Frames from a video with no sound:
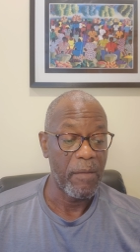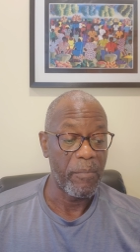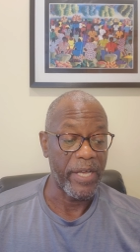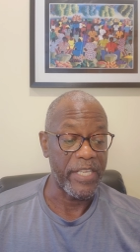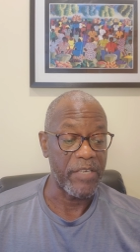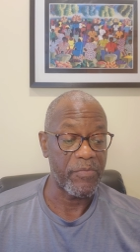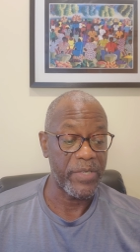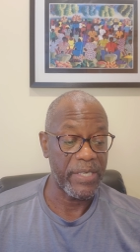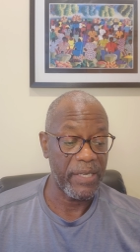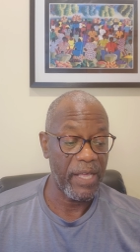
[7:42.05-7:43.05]
but if
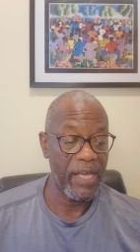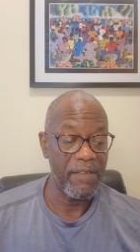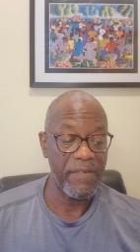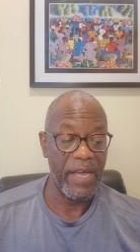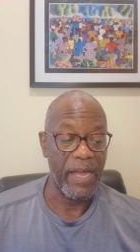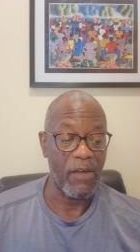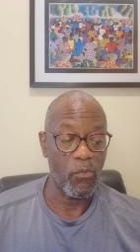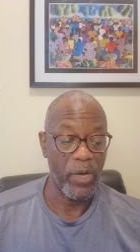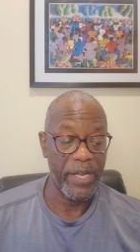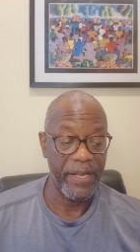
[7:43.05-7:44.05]
we love
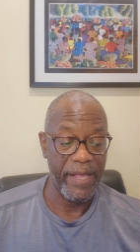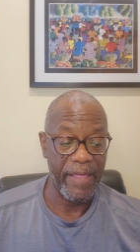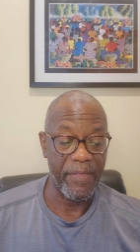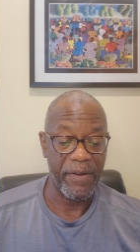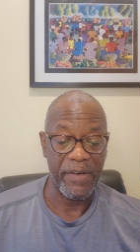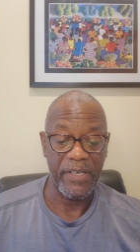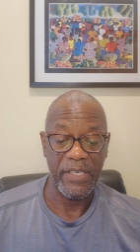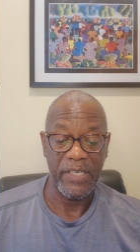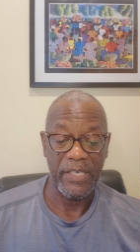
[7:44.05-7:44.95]
one another,